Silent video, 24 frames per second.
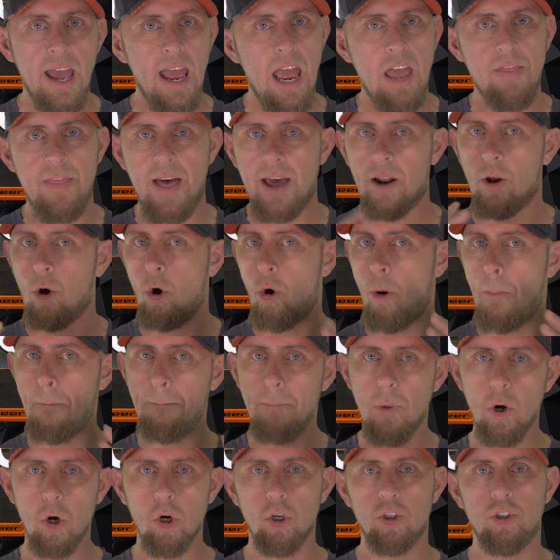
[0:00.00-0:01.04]
and that whole
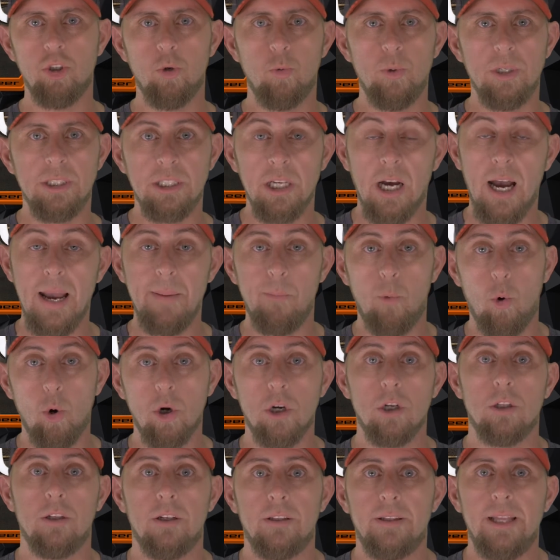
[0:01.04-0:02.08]
merger with Time
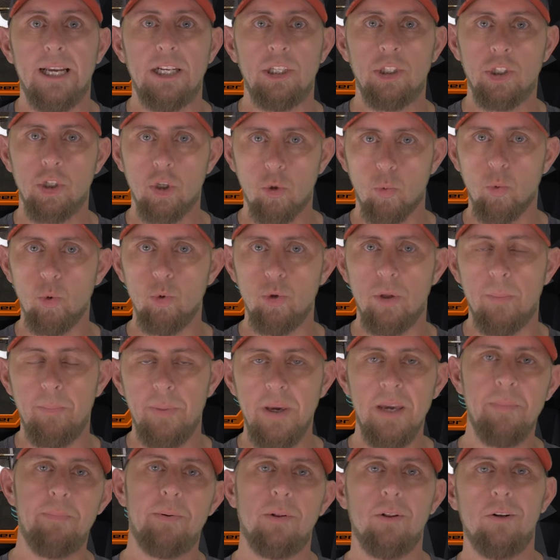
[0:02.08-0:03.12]
Warner that they screwed the
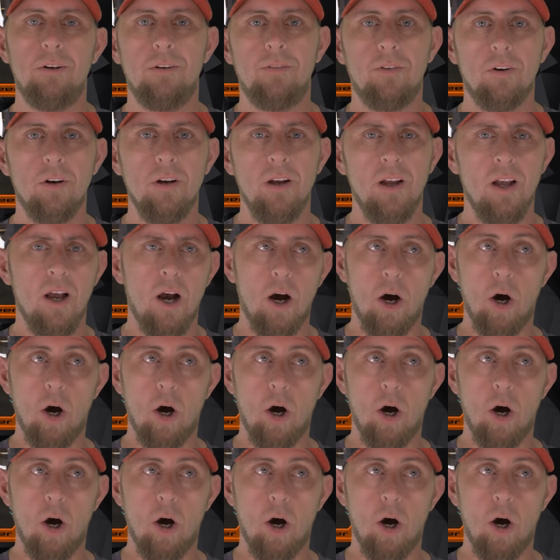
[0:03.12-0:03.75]
people over.